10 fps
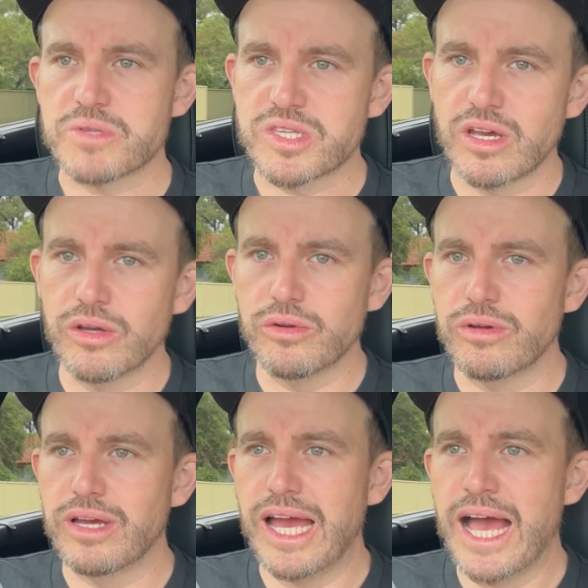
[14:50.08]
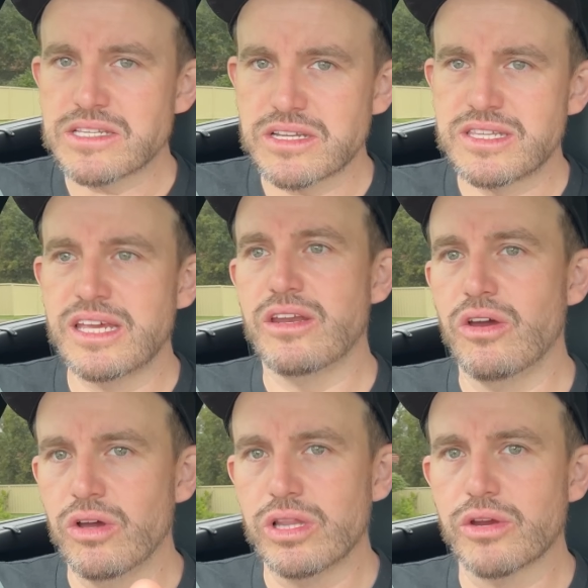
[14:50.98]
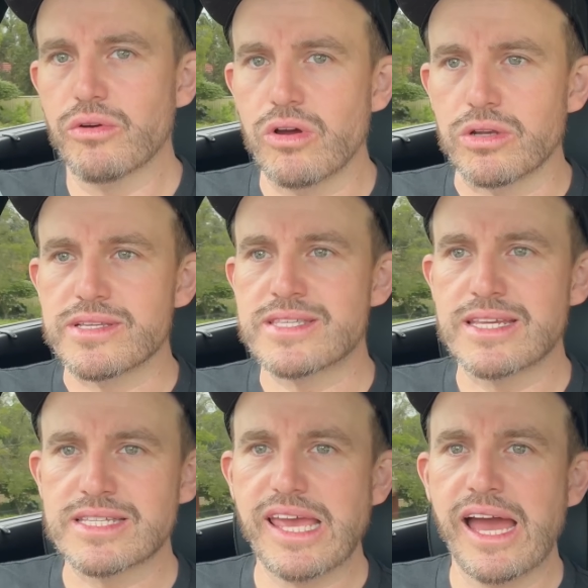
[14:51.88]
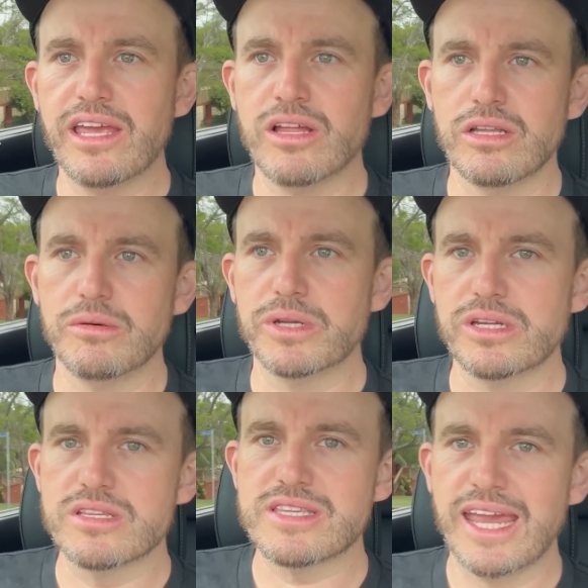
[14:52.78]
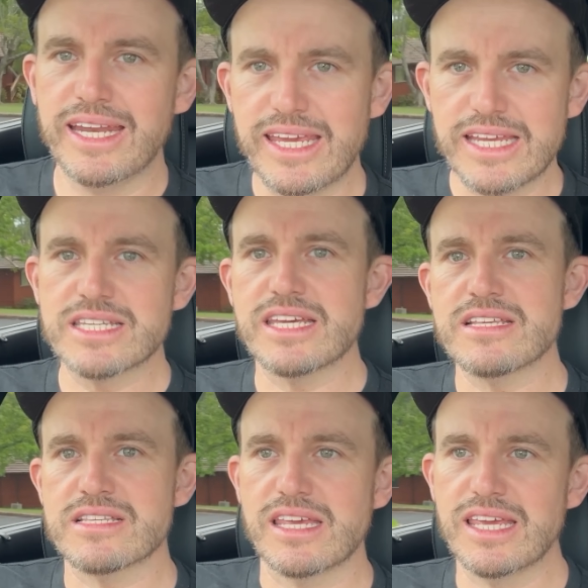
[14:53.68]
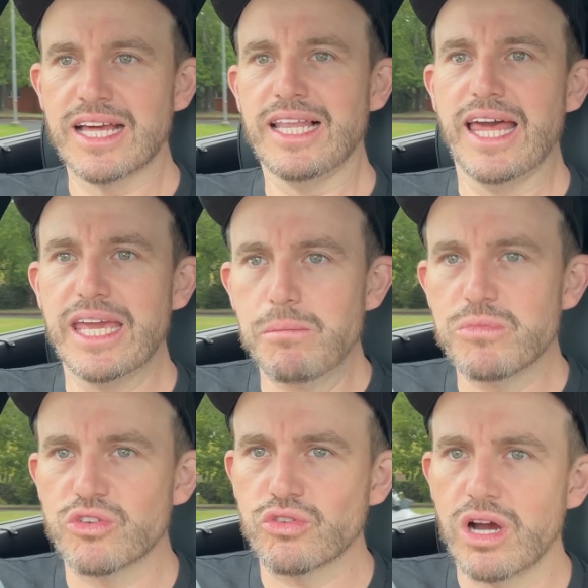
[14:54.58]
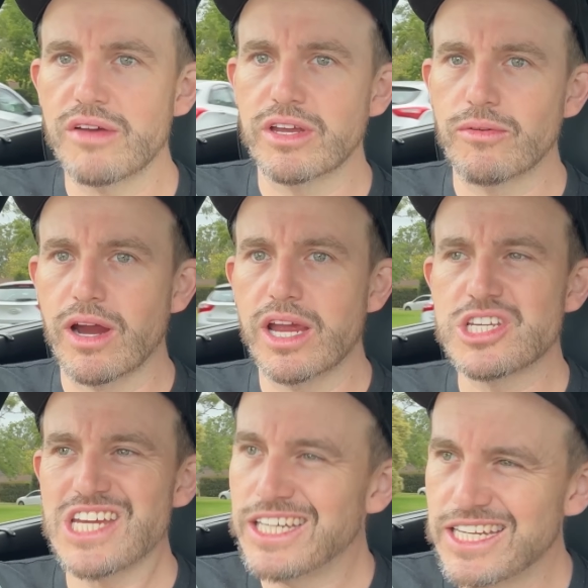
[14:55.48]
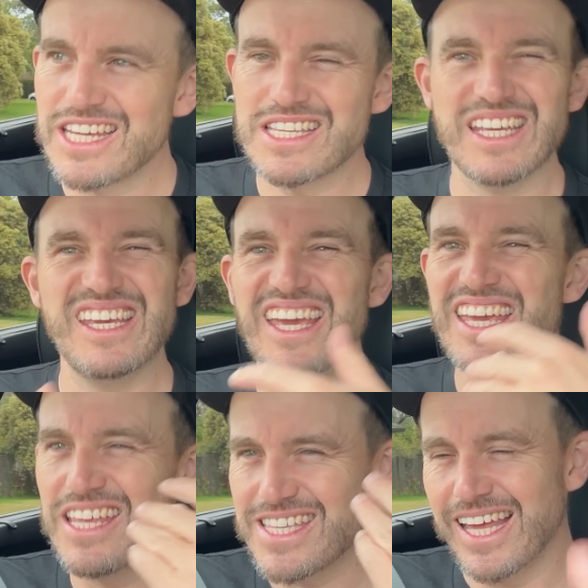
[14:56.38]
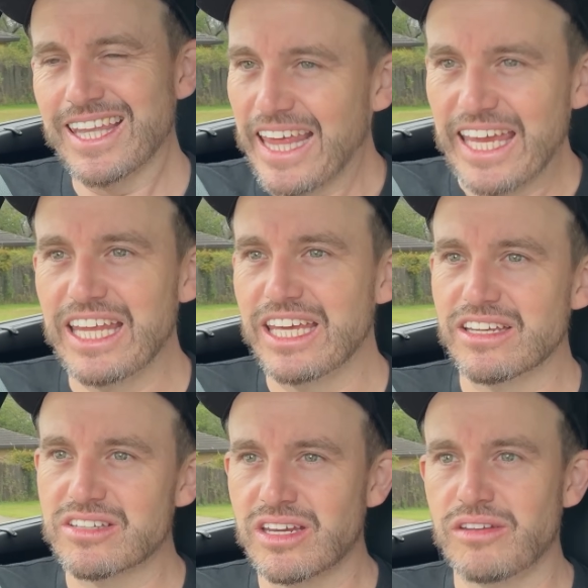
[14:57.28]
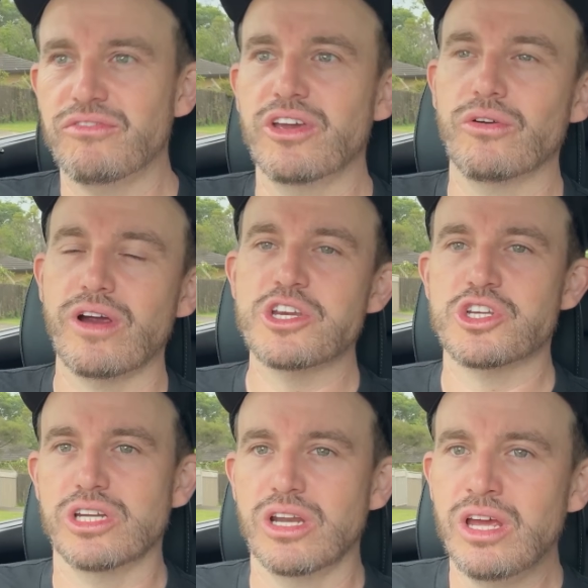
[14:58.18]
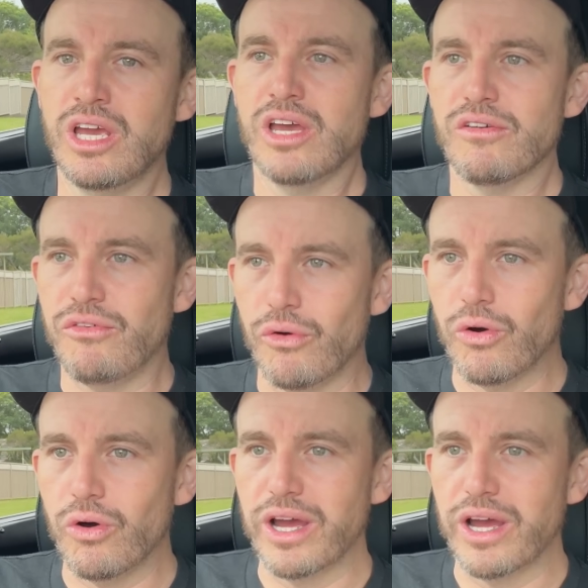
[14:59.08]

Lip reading: So as I said earlier on, 68 kilometers NEDC claimed driving range. NEDC is a lenient configuration for